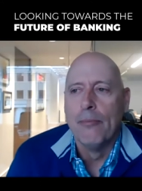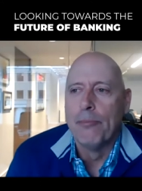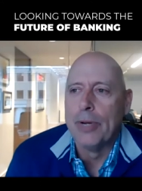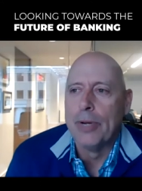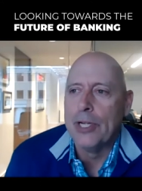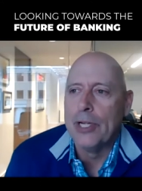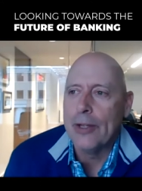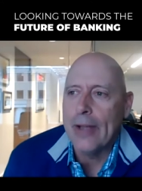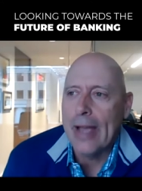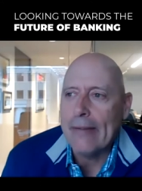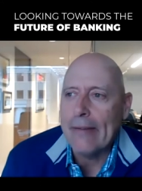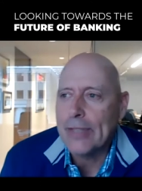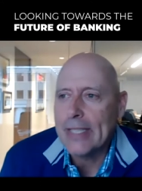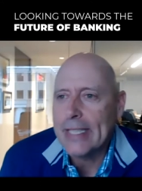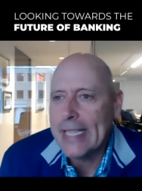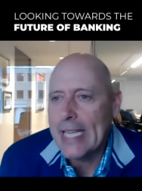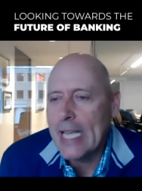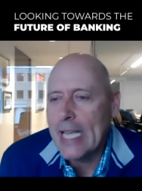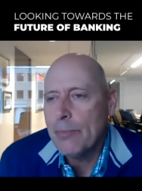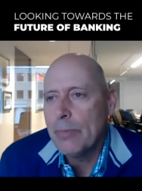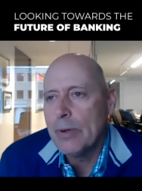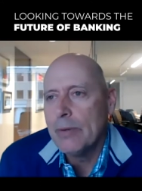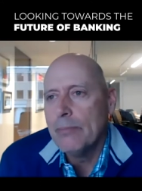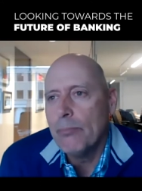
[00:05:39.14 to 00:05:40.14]
But you have to
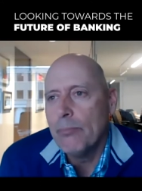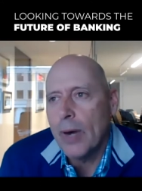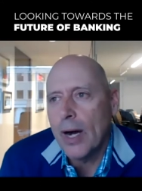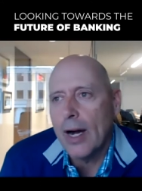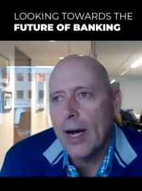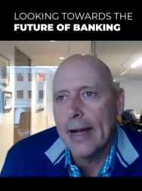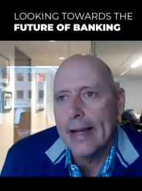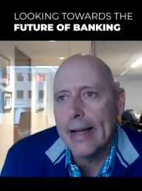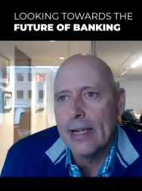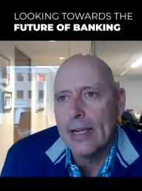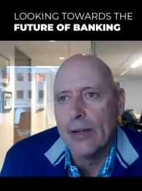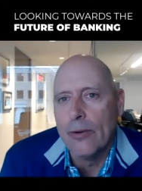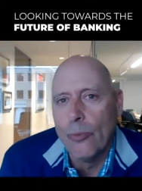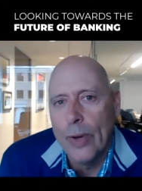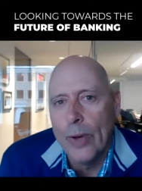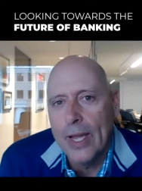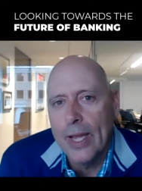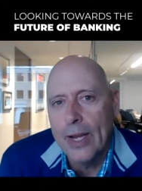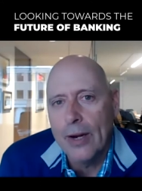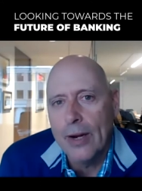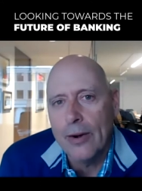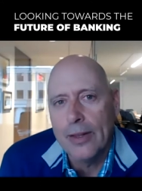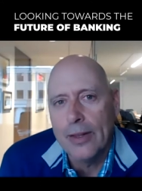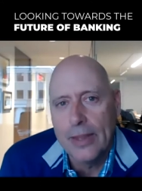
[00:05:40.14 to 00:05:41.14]
keep in mind,
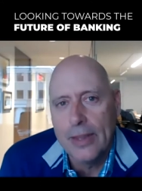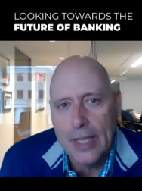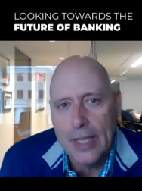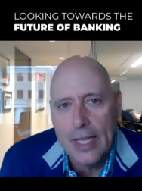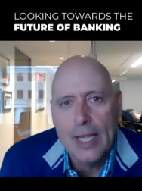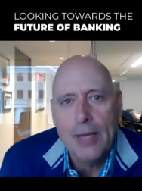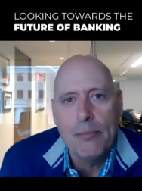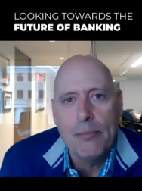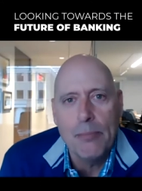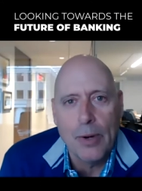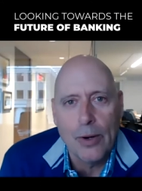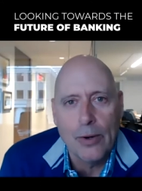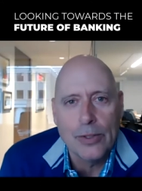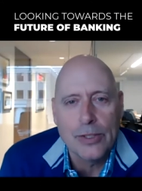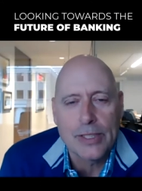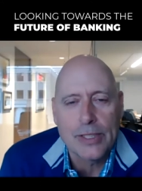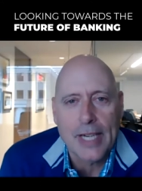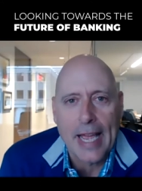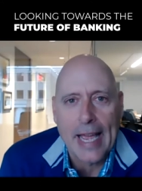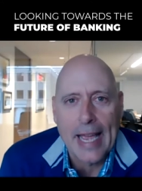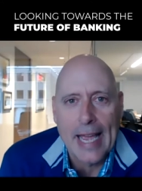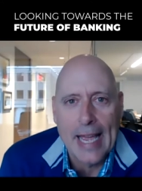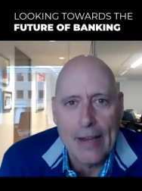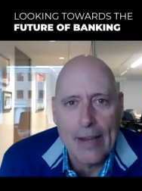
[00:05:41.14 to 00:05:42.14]
we are the
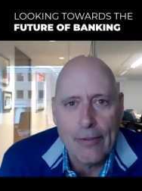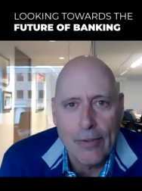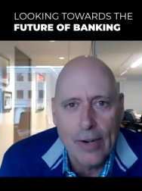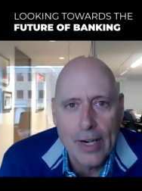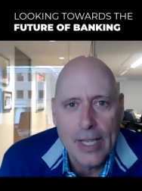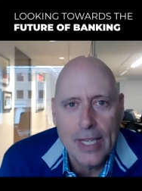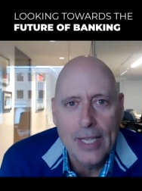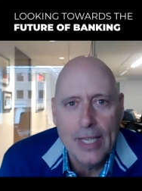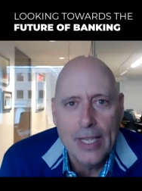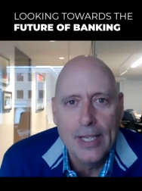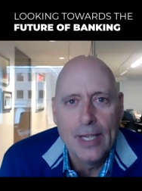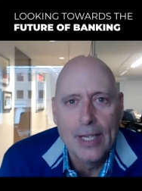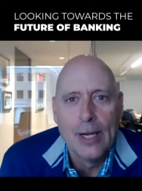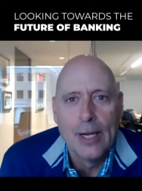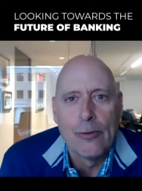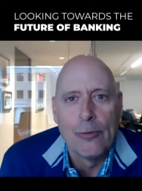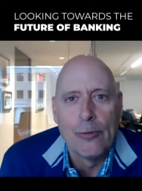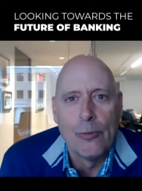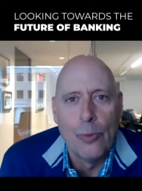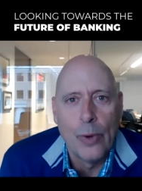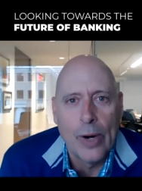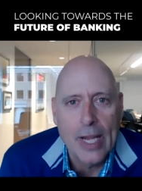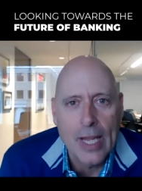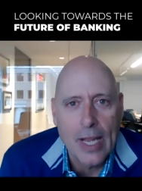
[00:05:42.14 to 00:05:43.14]
most heavily
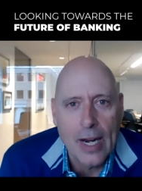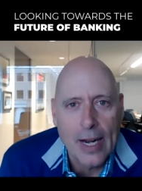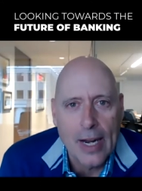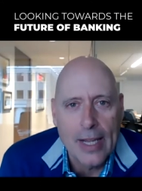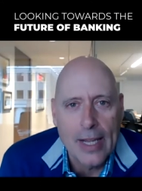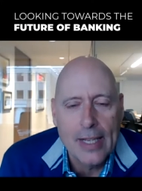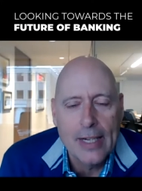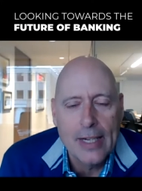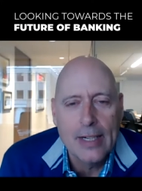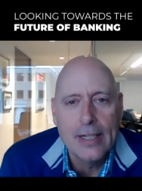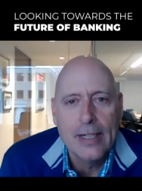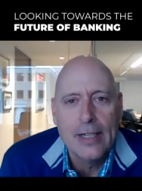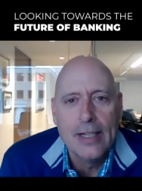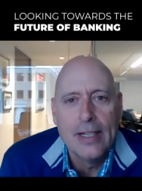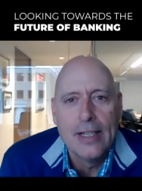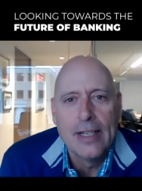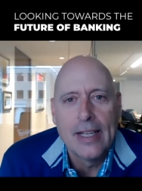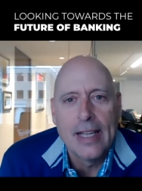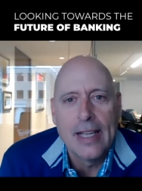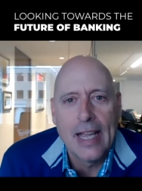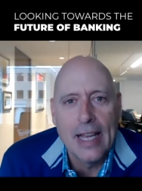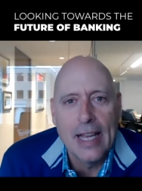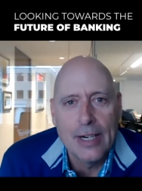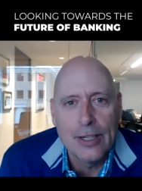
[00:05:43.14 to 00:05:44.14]
regulated
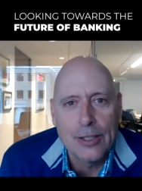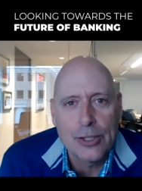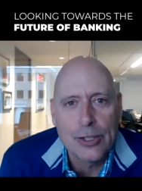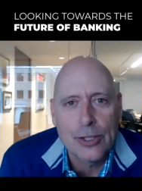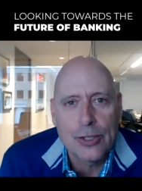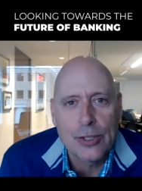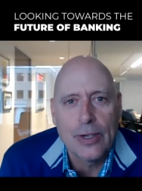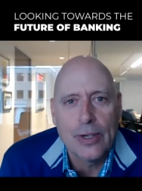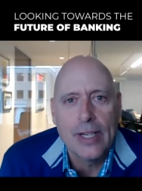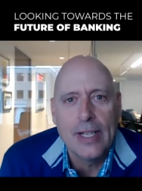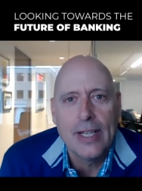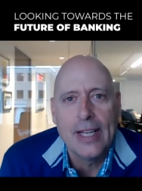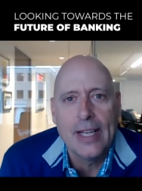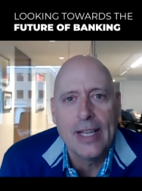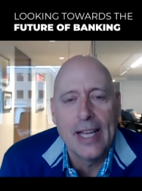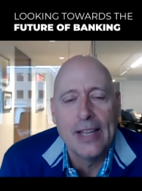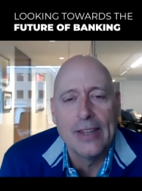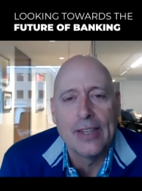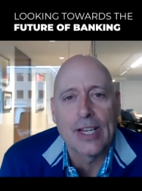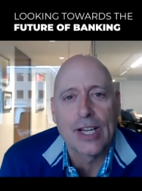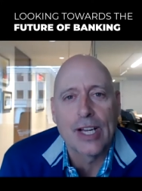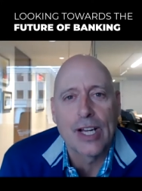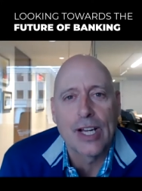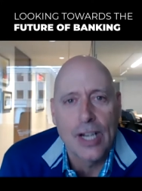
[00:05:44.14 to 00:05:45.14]
industry
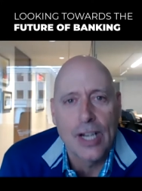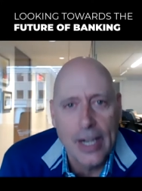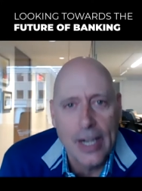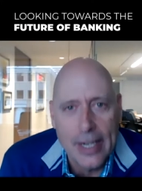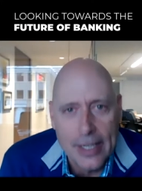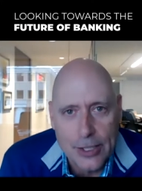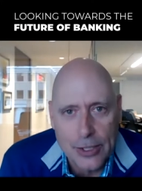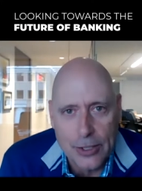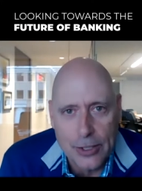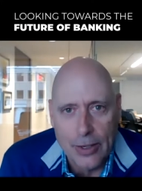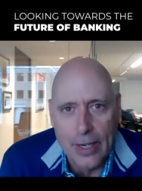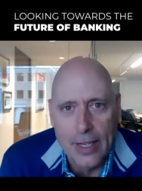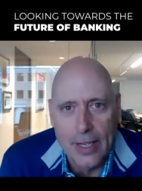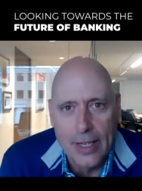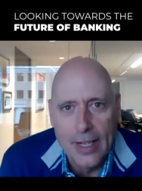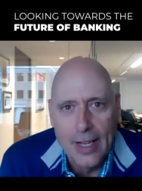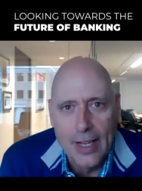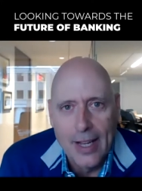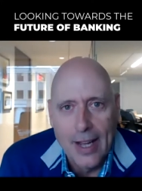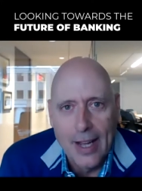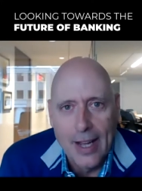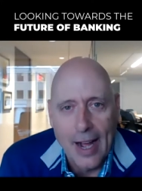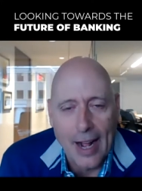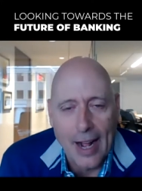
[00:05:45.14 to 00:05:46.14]
in the country
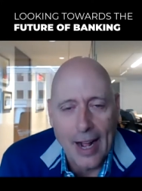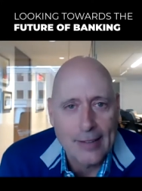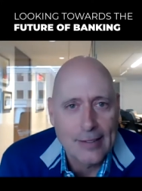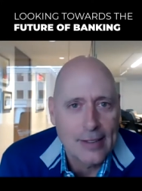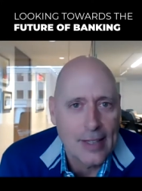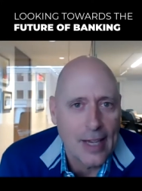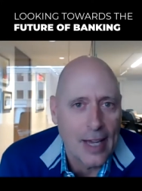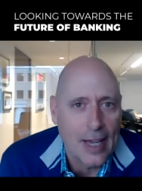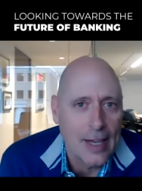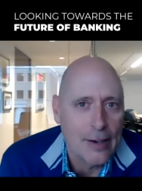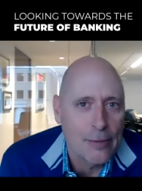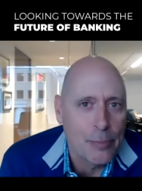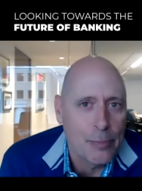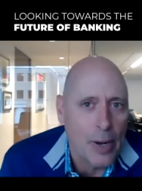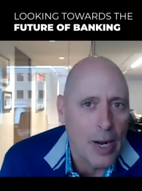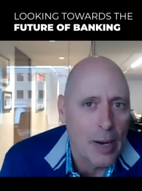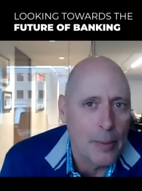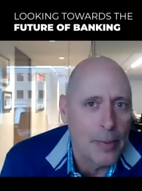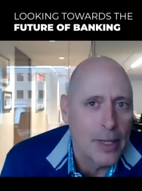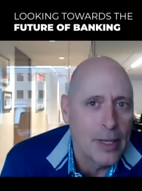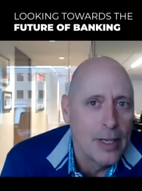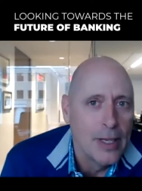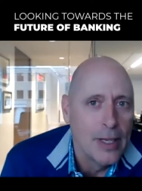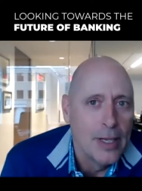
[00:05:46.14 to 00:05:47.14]
outside of
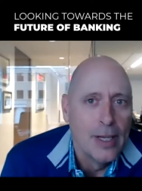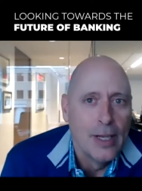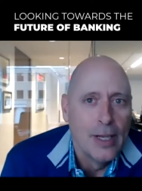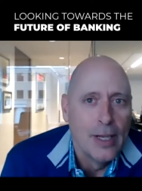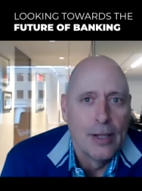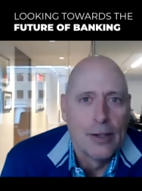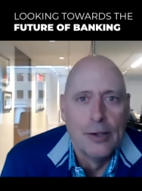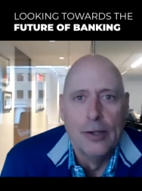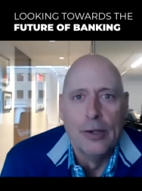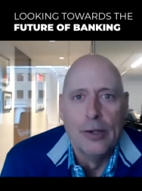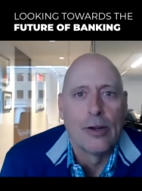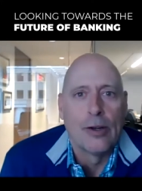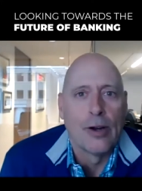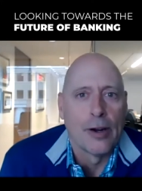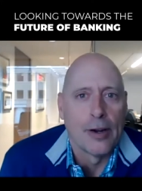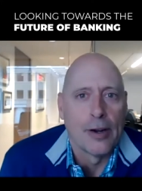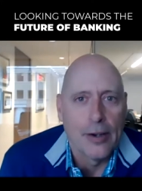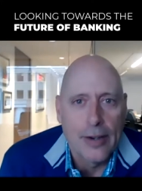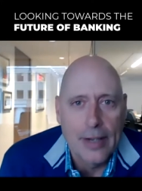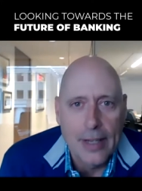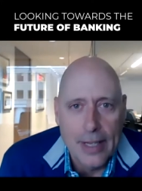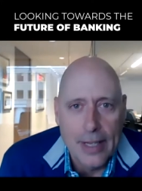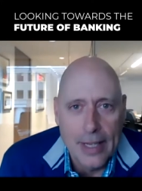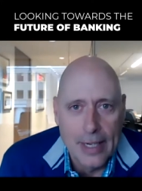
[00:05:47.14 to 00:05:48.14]
probably
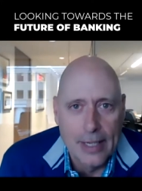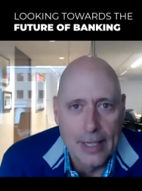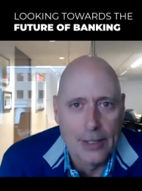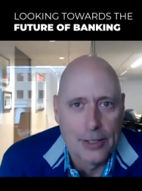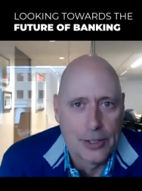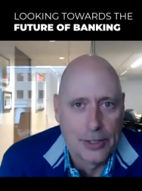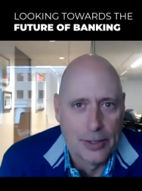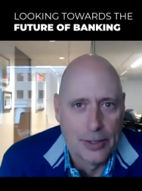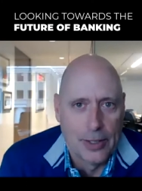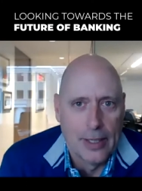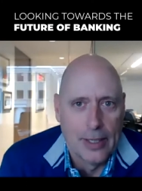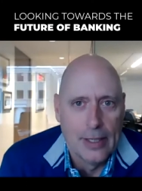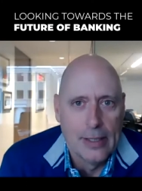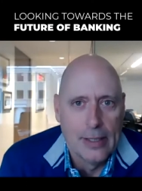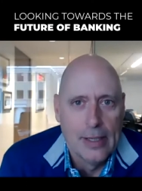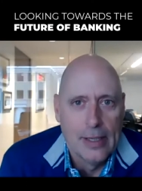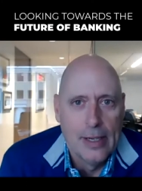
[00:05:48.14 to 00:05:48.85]
nuclear industry.